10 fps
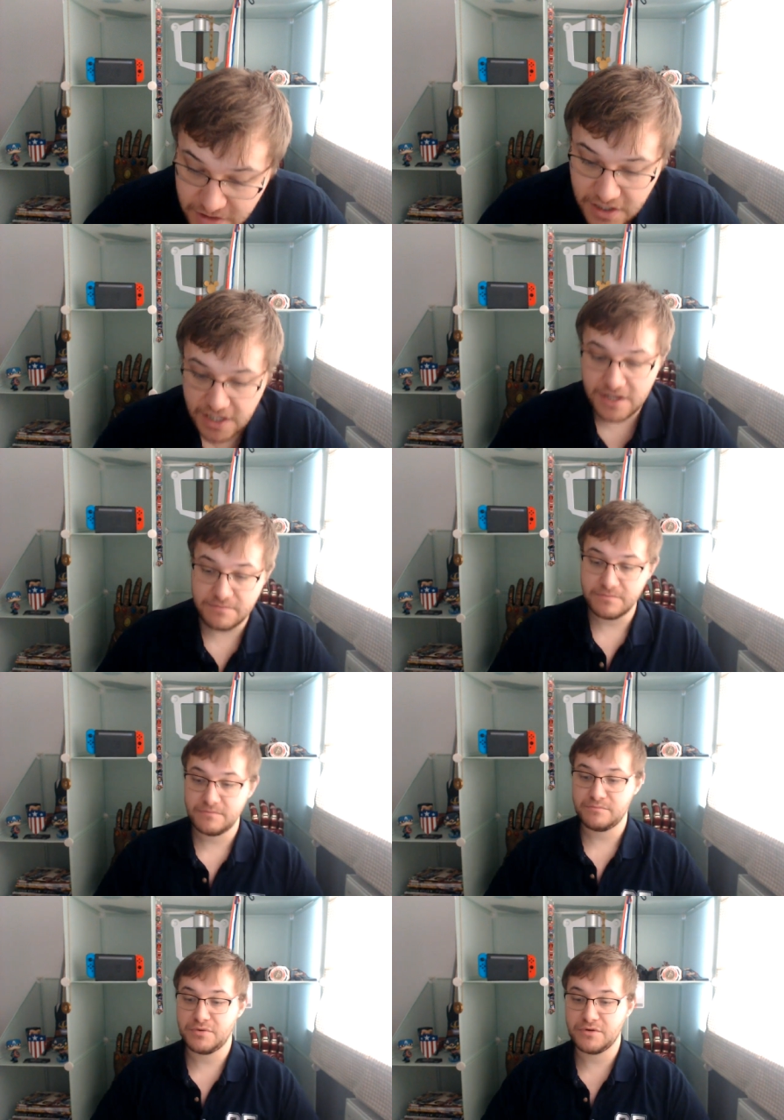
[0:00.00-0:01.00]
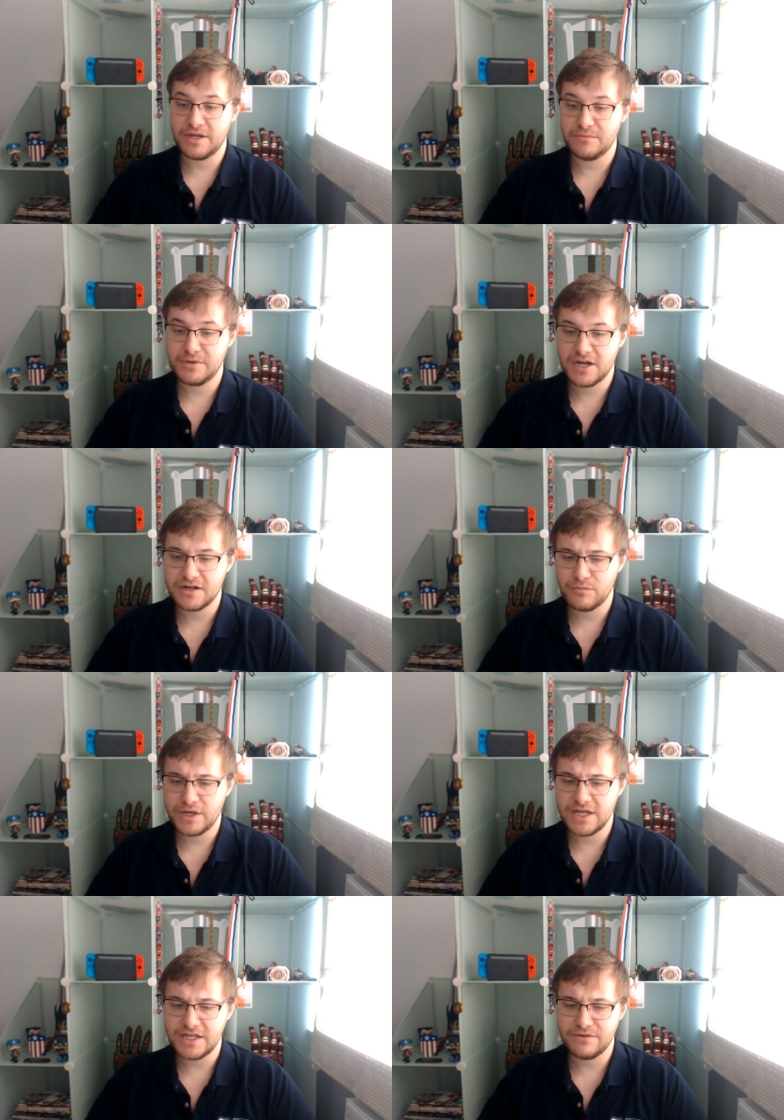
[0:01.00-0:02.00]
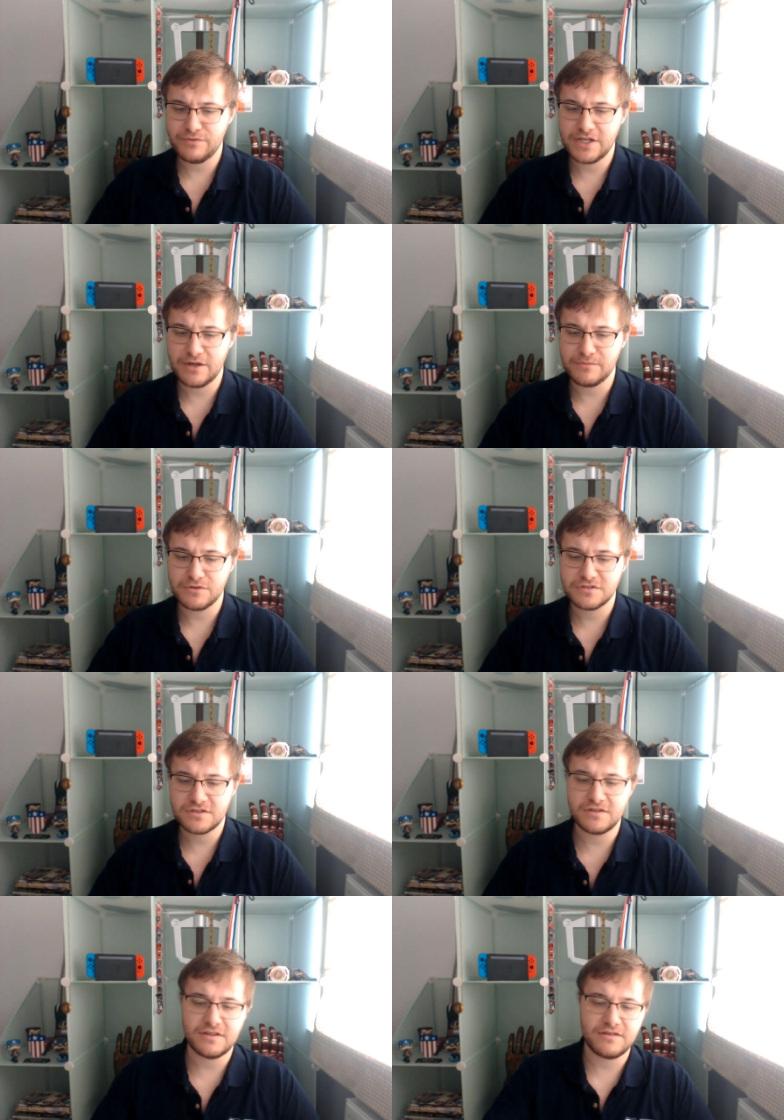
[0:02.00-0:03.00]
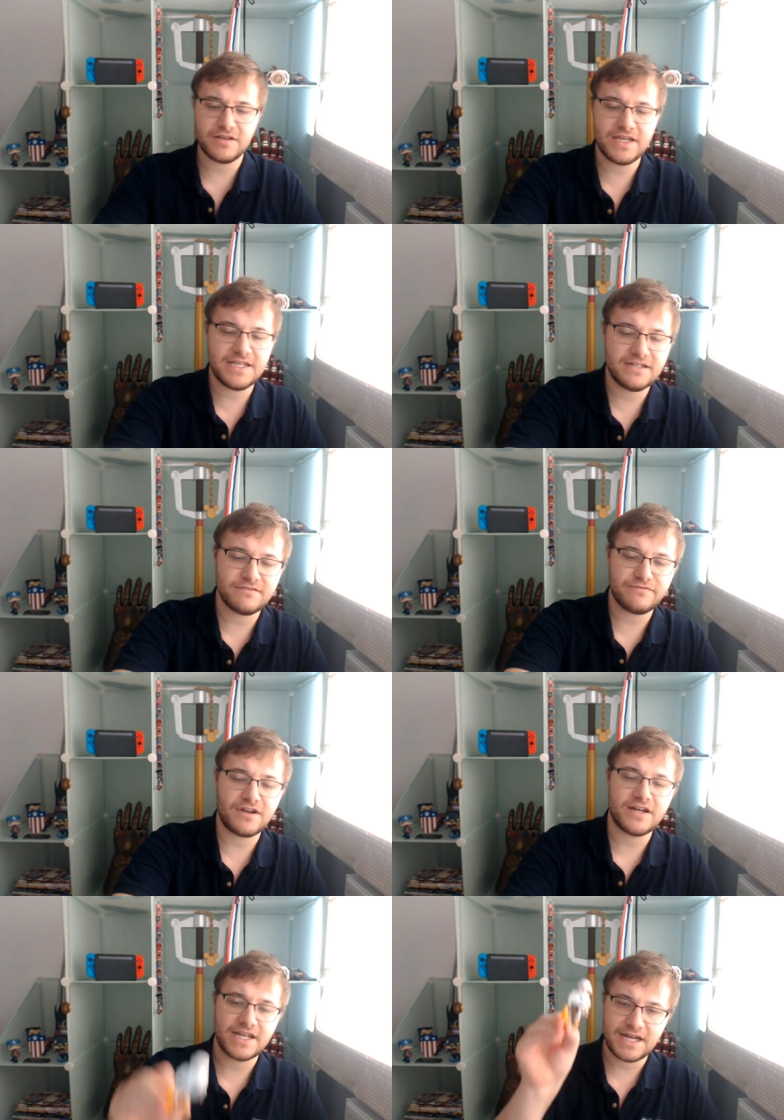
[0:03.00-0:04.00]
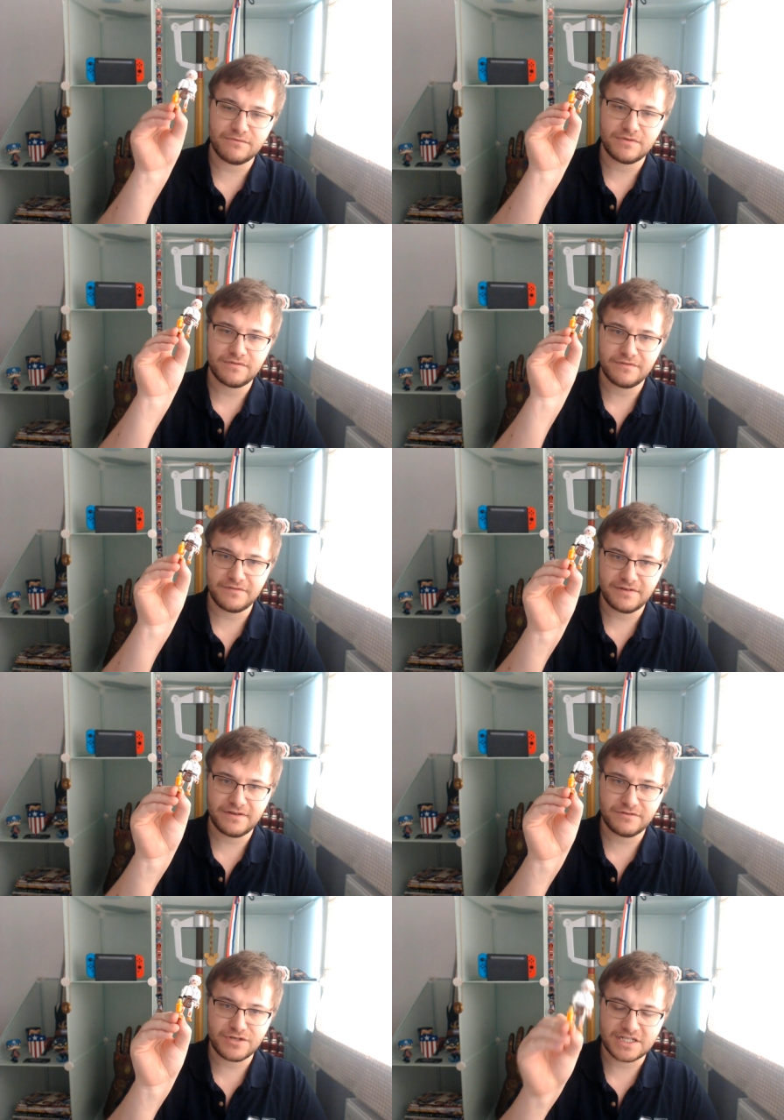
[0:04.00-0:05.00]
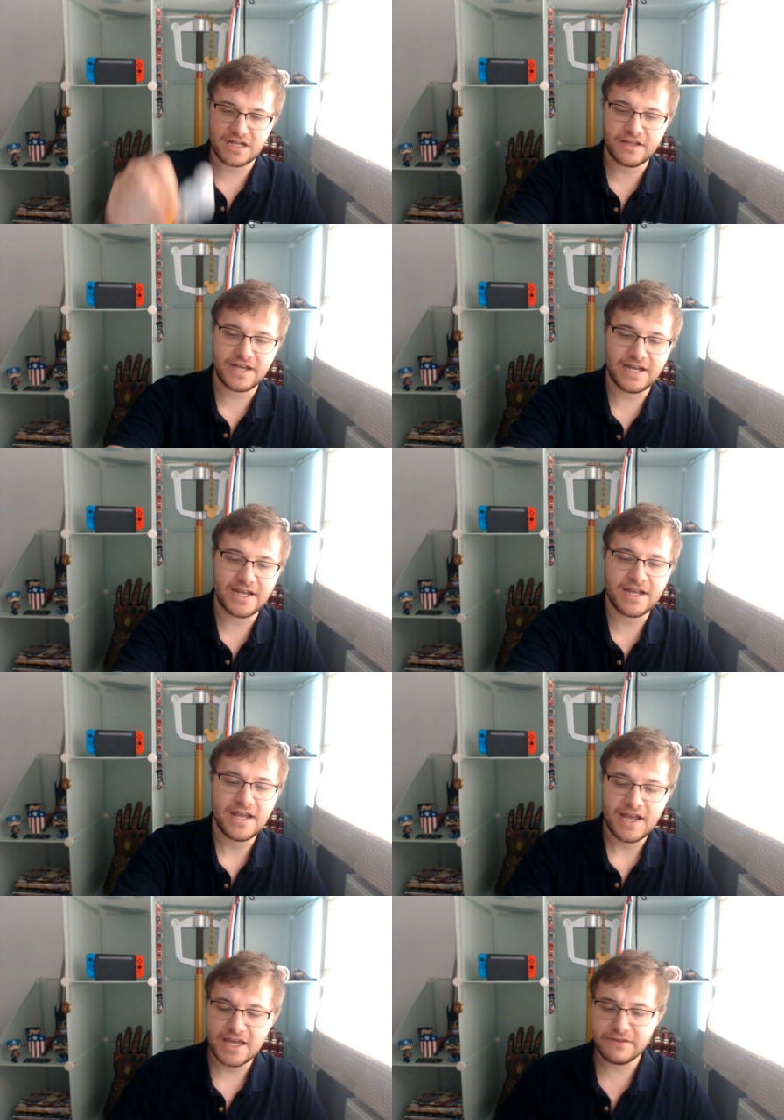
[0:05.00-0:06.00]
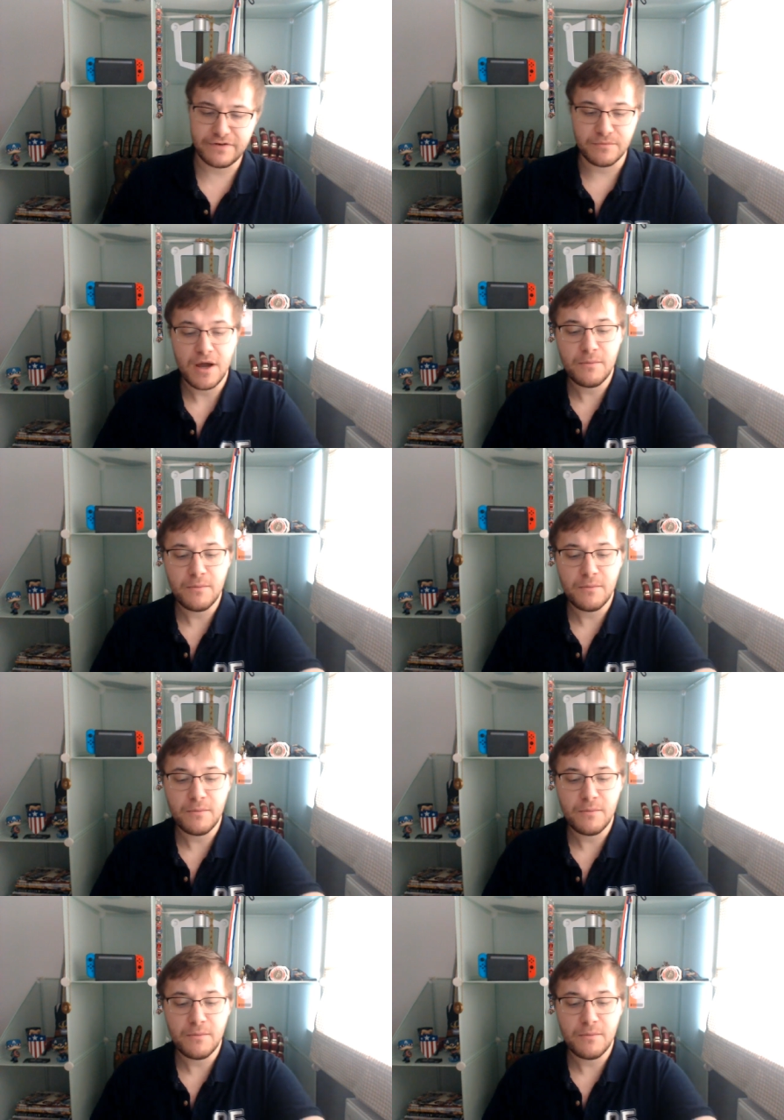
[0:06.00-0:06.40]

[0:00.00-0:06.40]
Um, but it'd be kind of weird if we don't, because he didn't fly down dressed like that in the film.